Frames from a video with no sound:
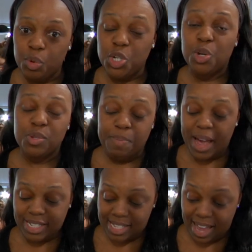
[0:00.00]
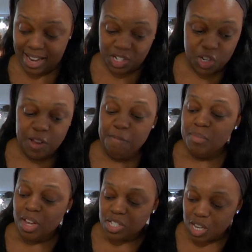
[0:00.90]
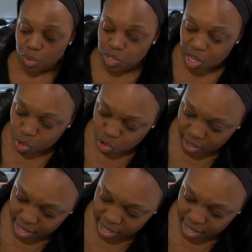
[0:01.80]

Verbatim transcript: would use backstage. So Sultry